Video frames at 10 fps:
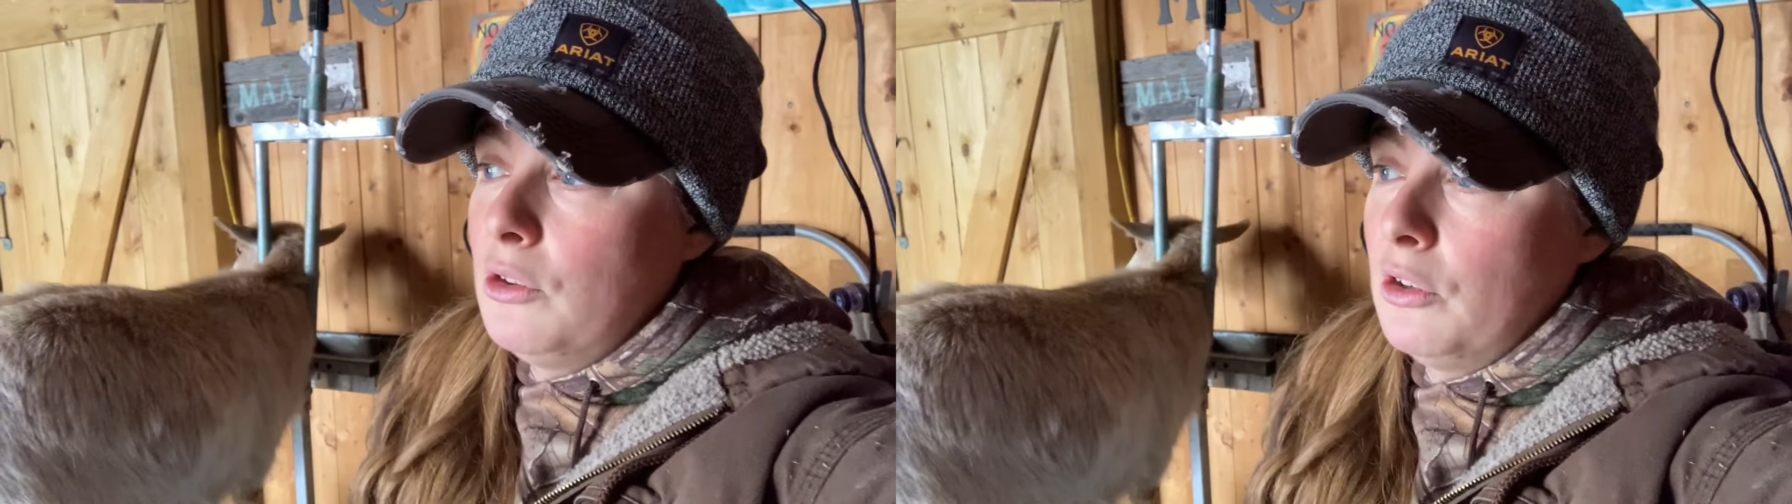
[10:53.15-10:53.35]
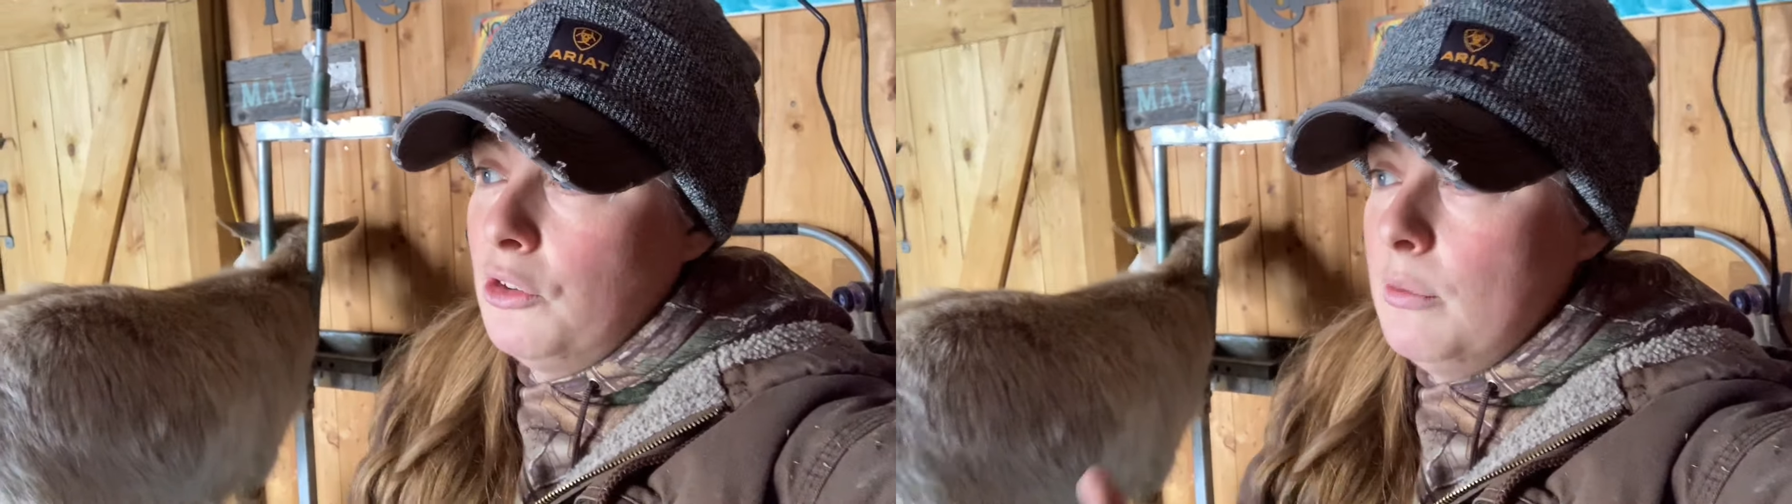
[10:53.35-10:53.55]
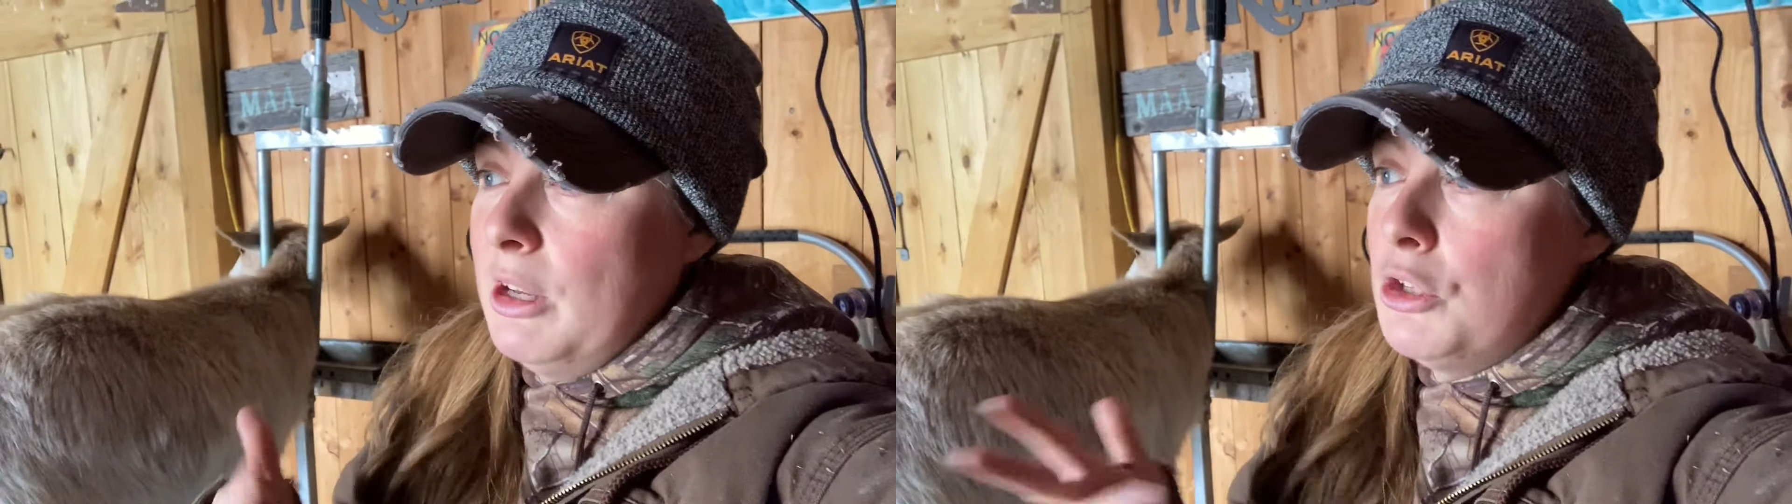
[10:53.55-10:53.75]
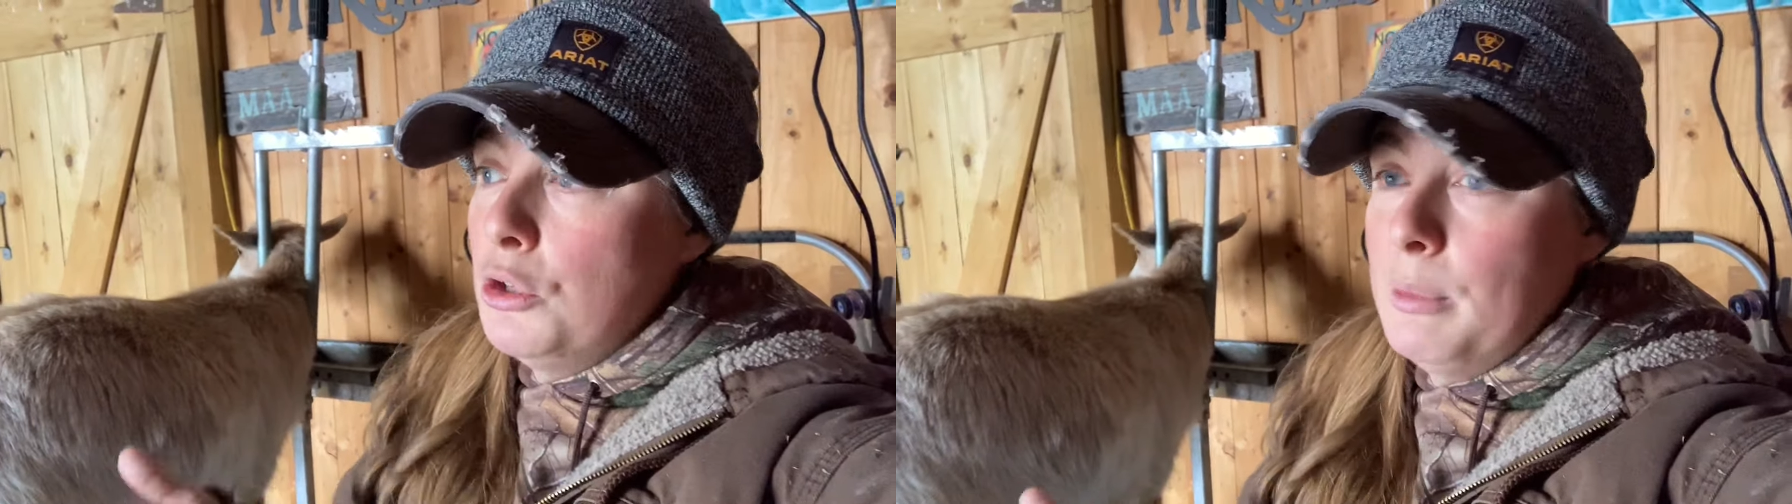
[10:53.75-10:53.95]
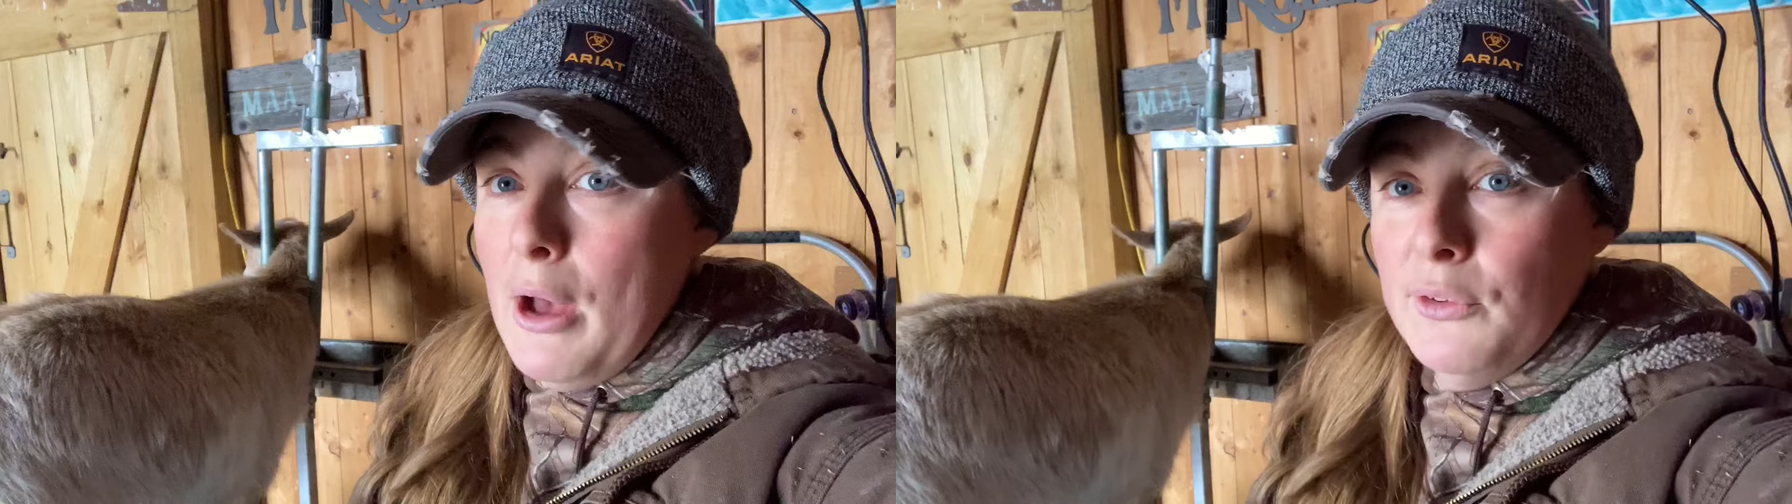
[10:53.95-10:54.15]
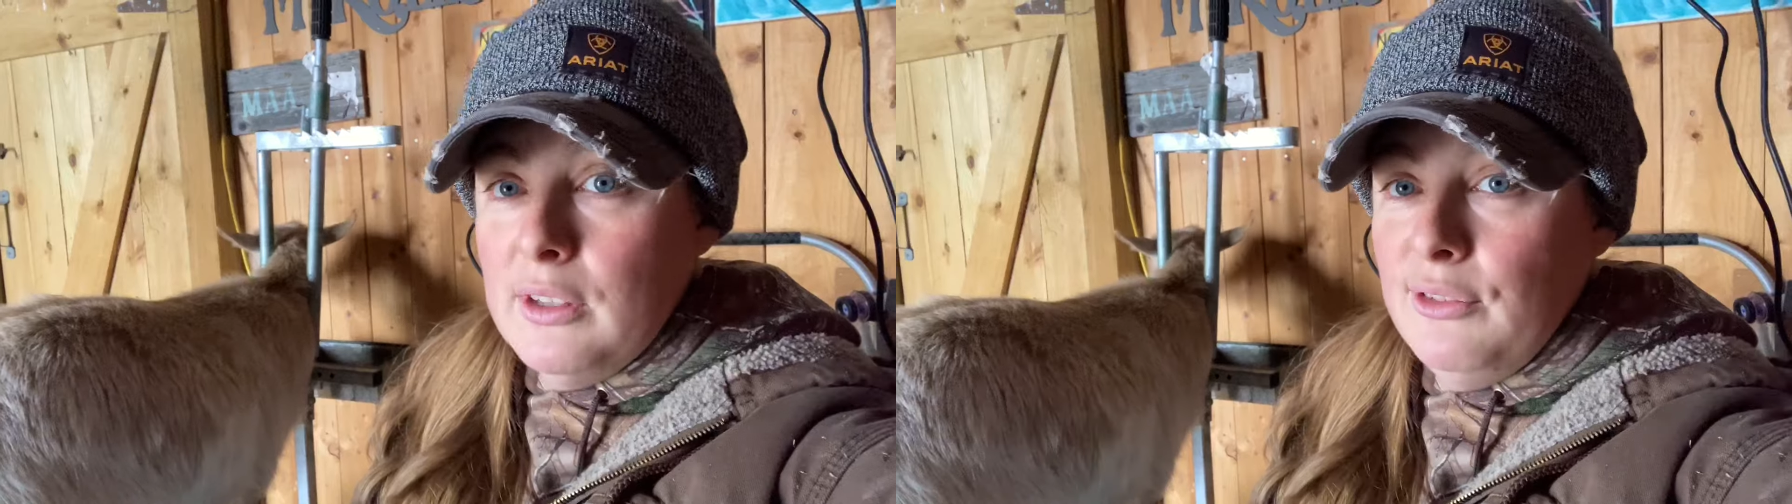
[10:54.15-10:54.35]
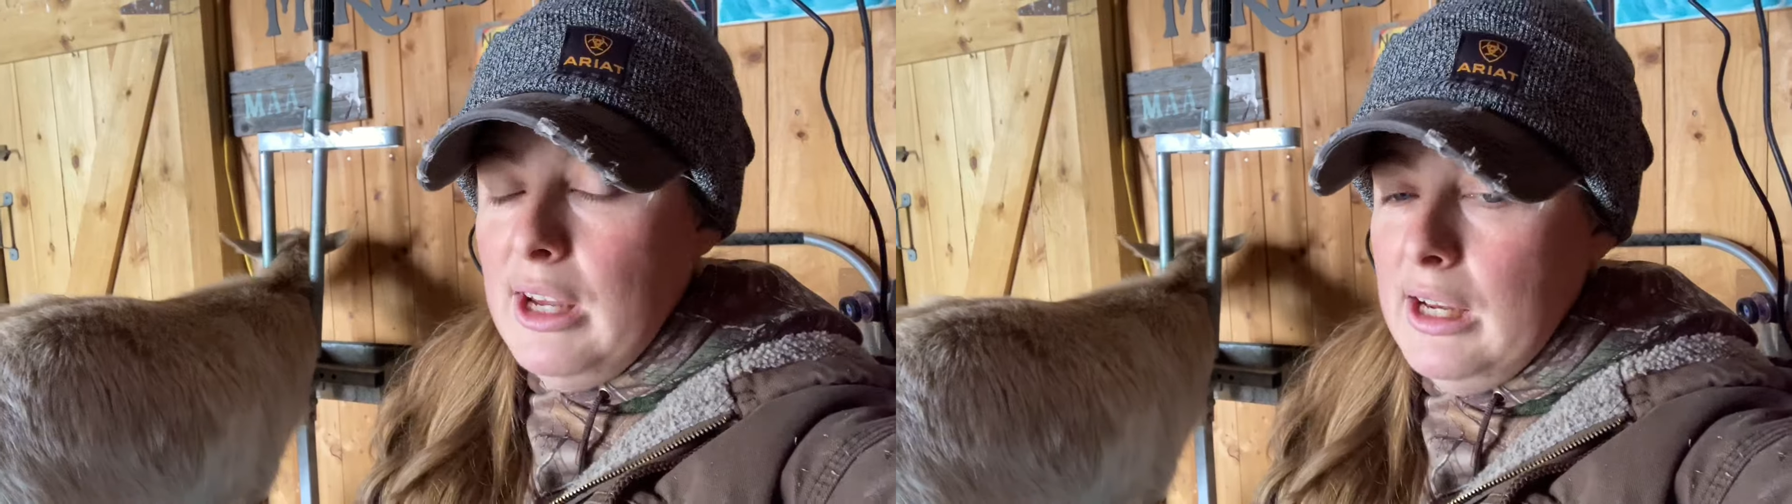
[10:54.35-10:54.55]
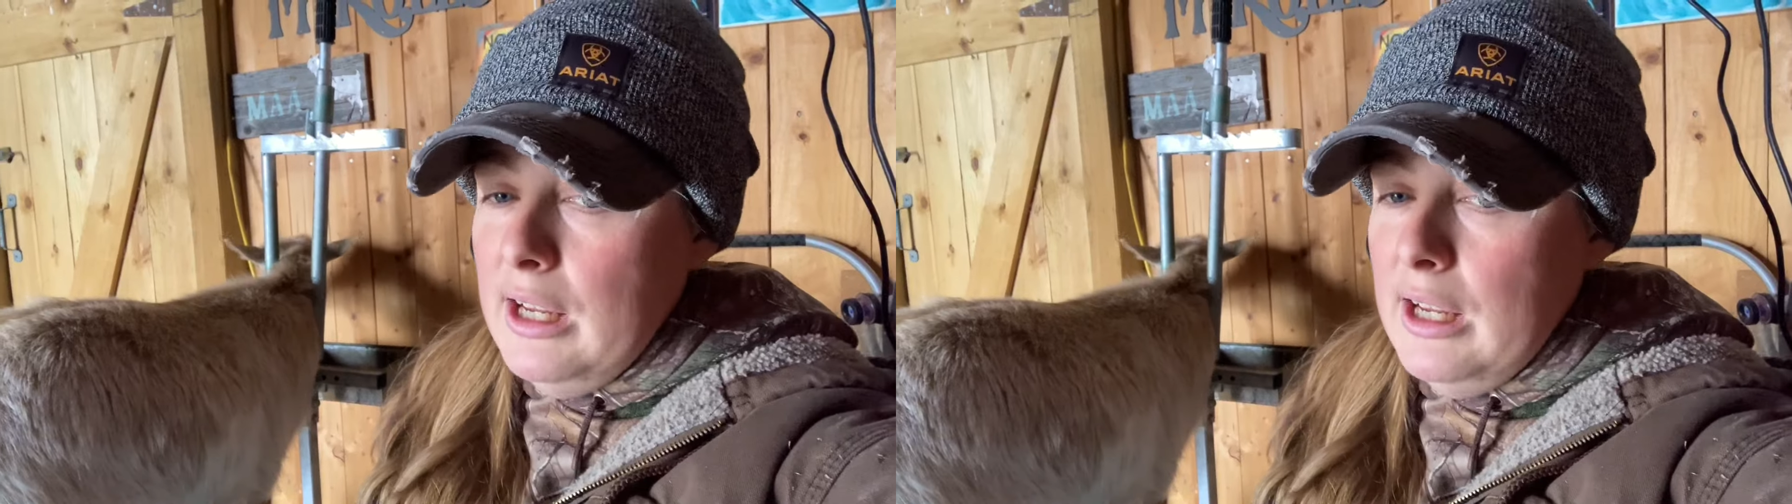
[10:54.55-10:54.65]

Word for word: there's gonna be two mouths to feed,